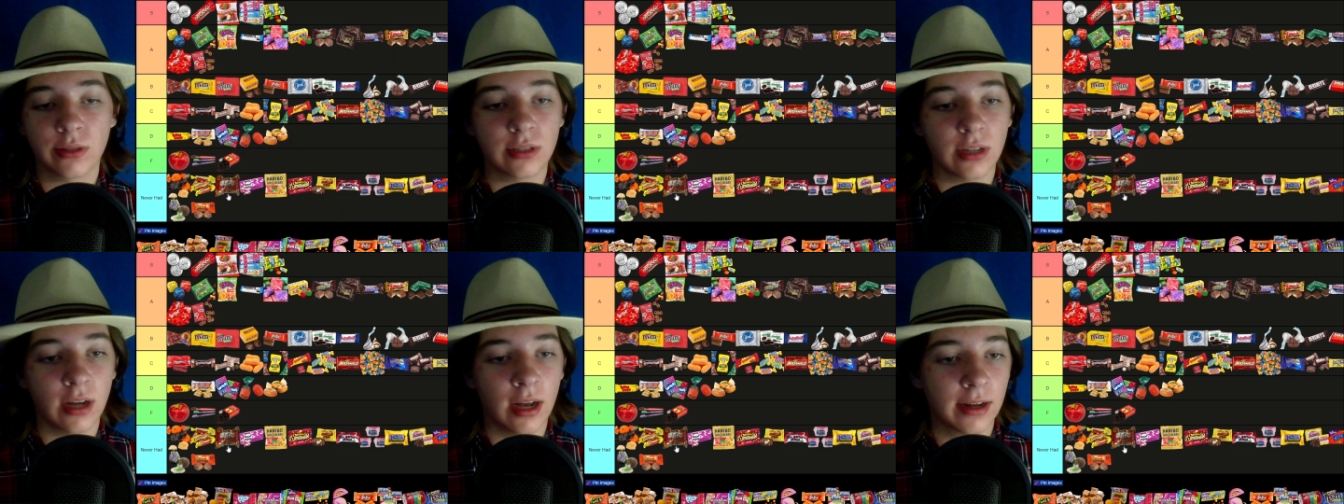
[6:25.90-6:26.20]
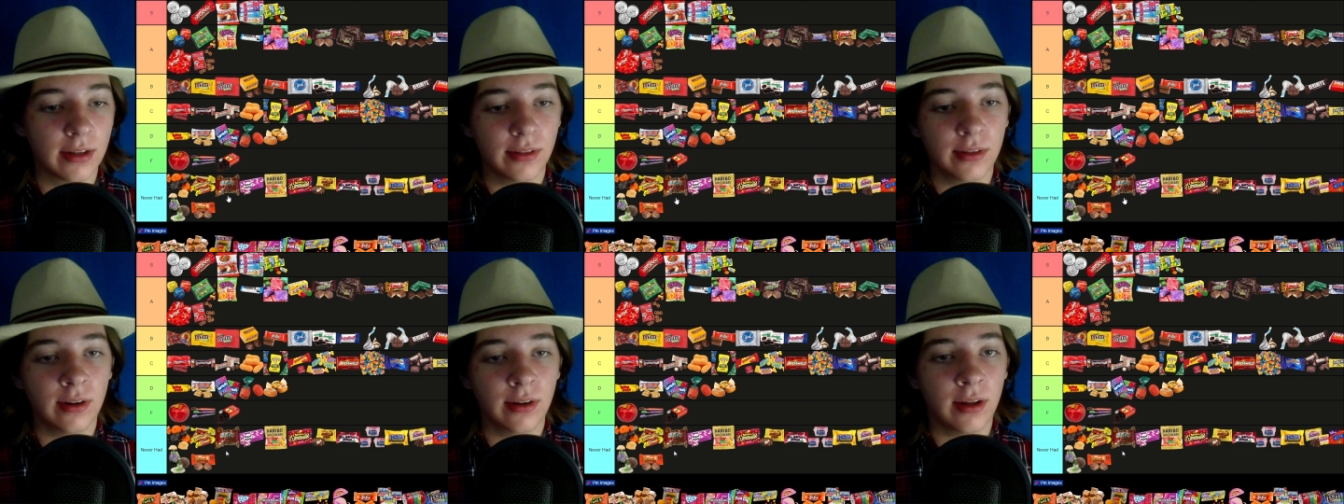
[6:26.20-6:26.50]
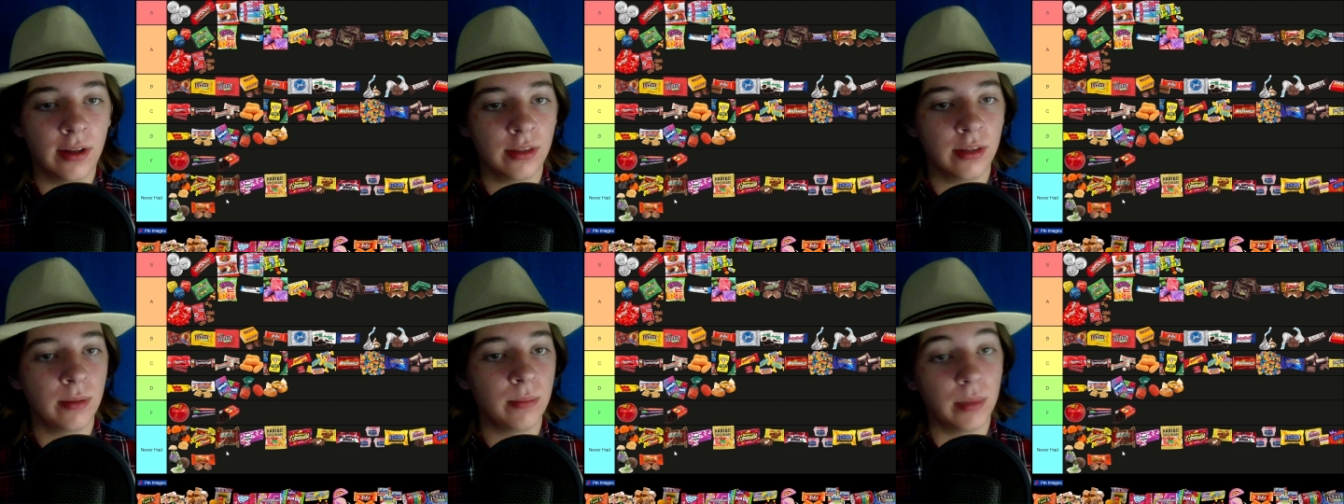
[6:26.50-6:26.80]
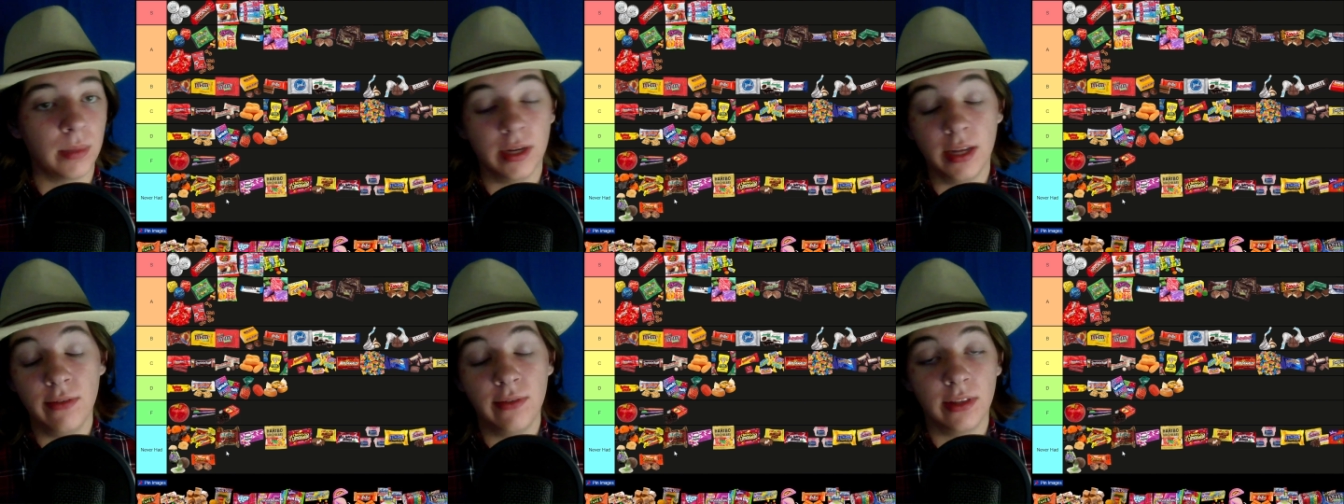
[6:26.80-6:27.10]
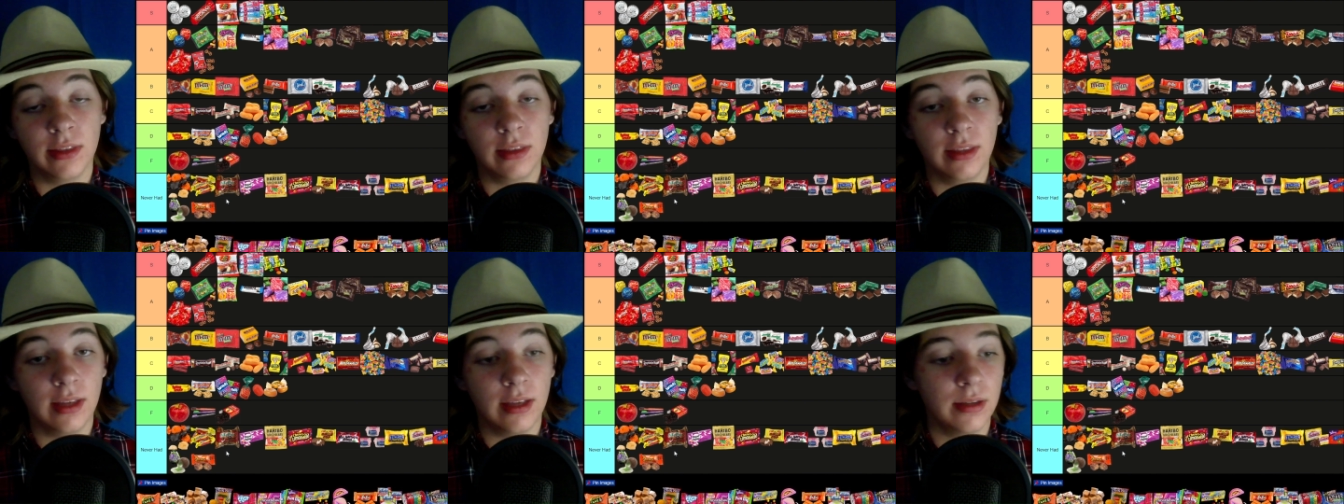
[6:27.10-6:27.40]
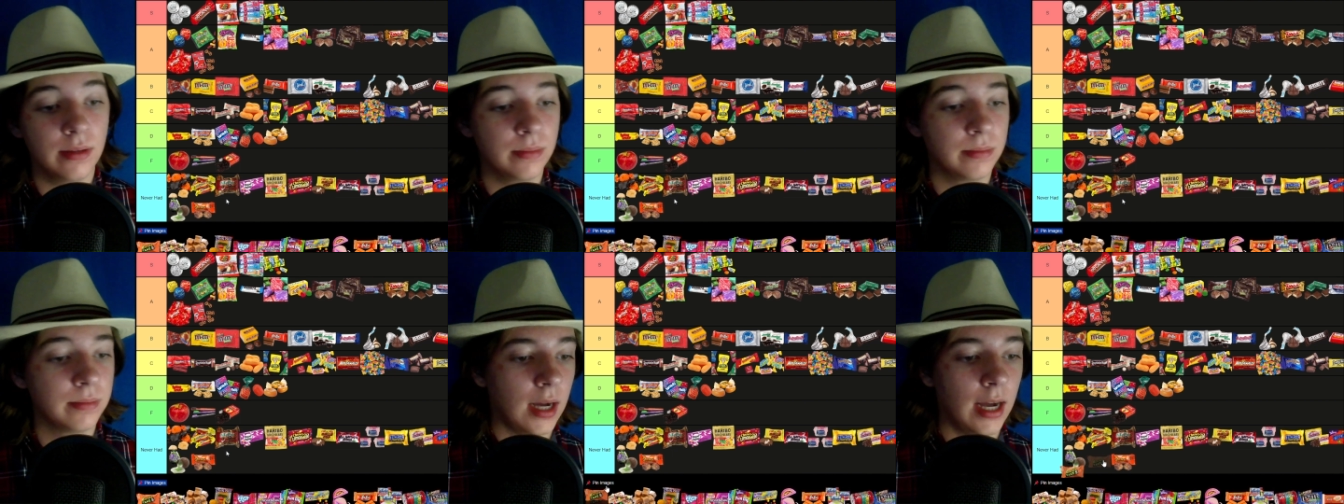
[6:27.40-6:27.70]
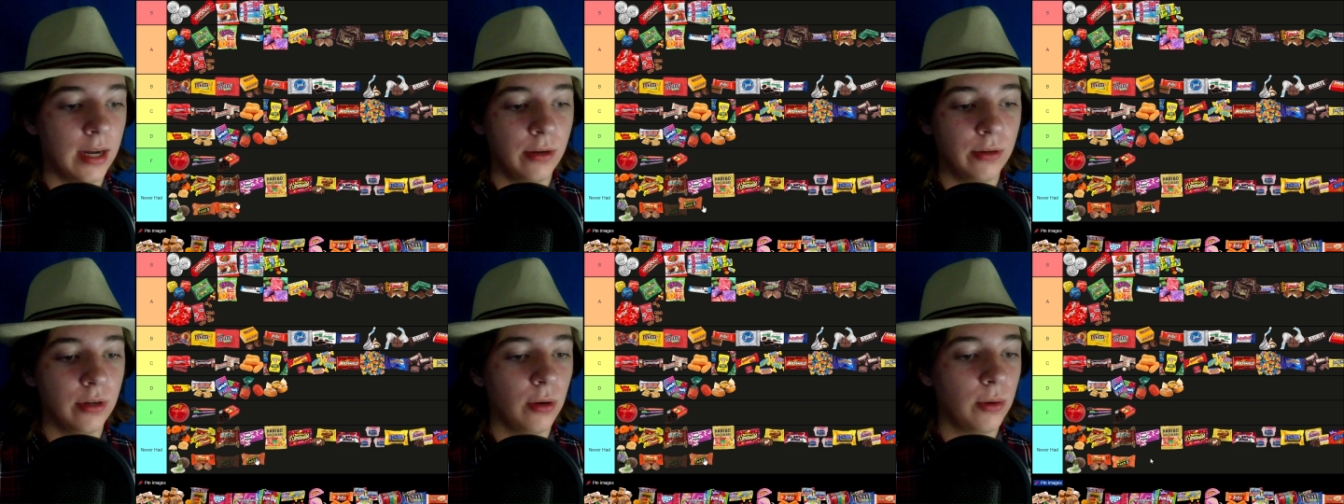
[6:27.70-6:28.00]
or chocolate on them. But even then,
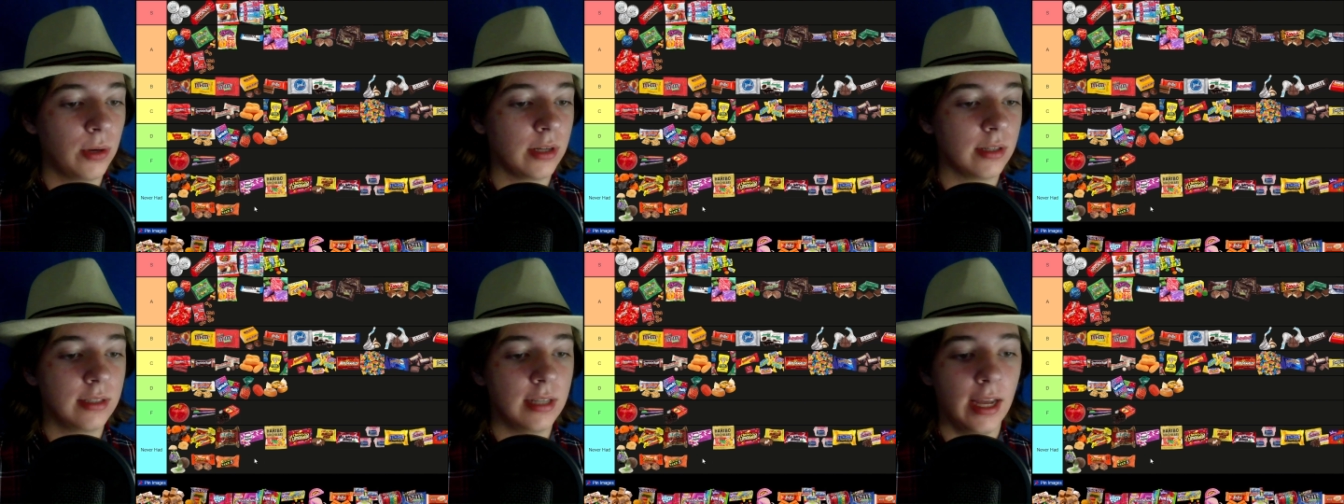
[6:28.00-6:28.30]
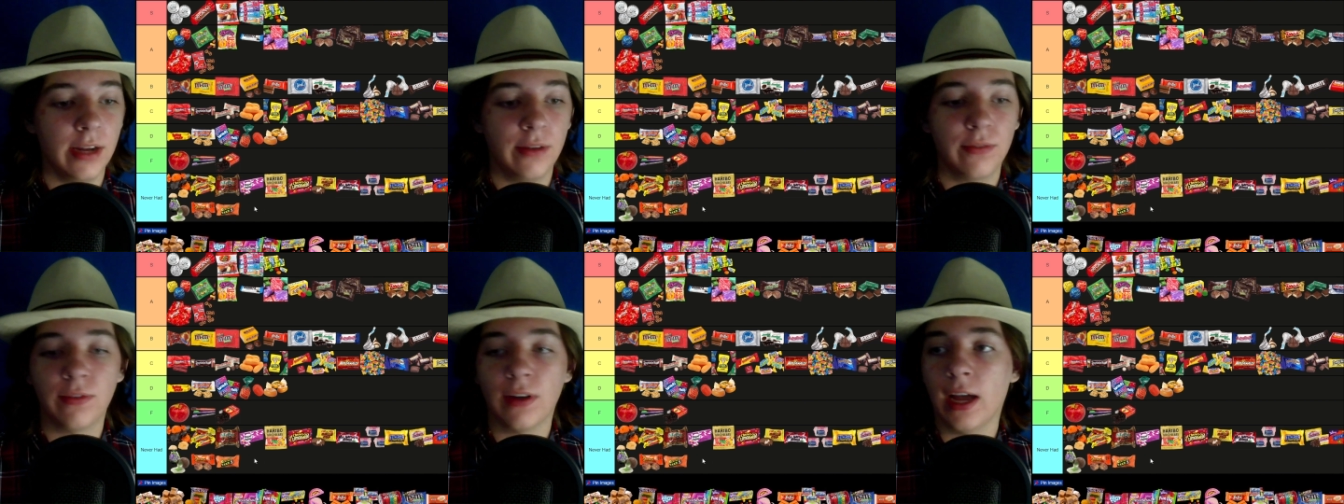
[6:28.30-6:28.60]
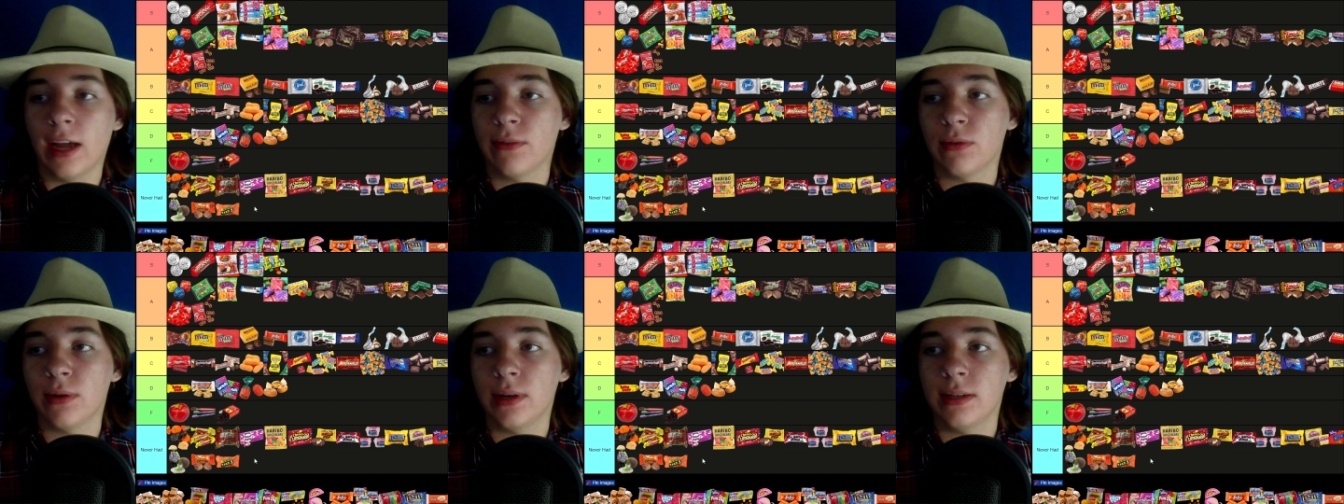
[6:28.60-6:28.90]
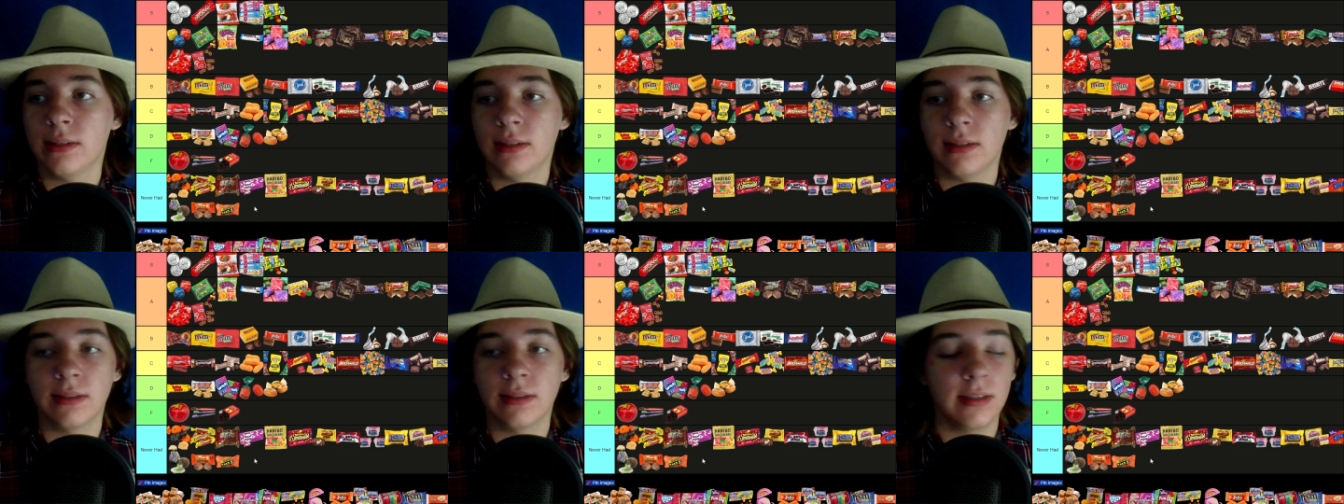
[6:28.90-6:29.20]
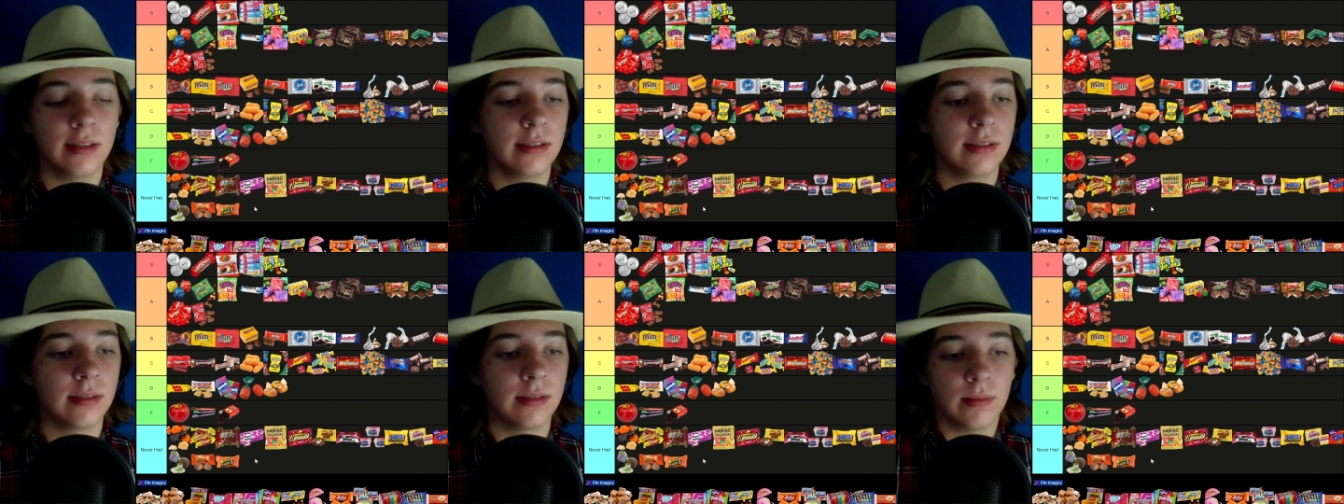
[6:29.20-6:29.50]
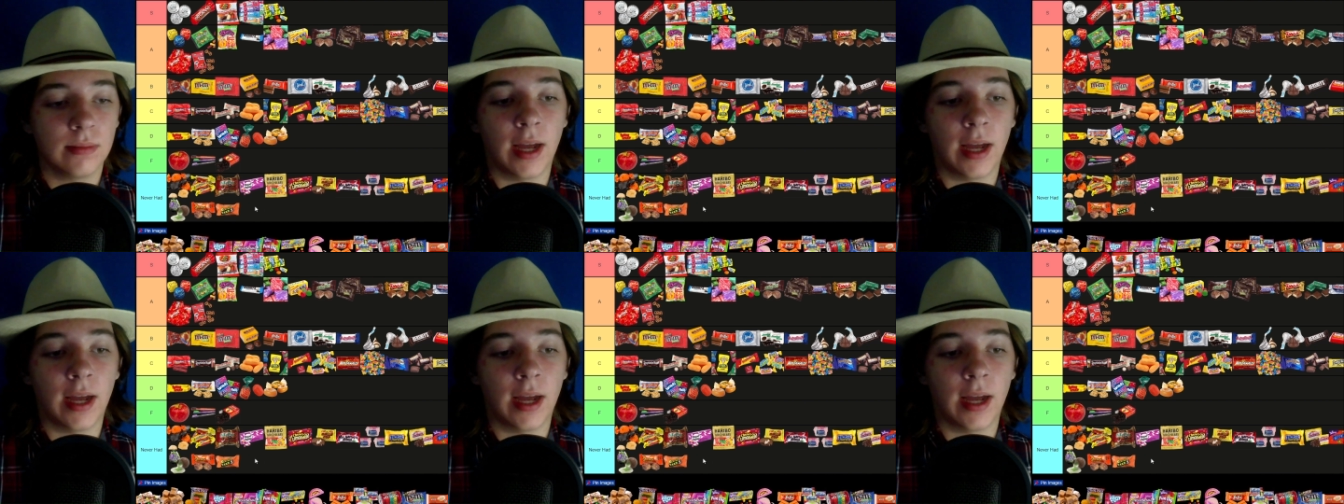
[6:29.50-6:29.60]
I don't know what a take five Reese's is.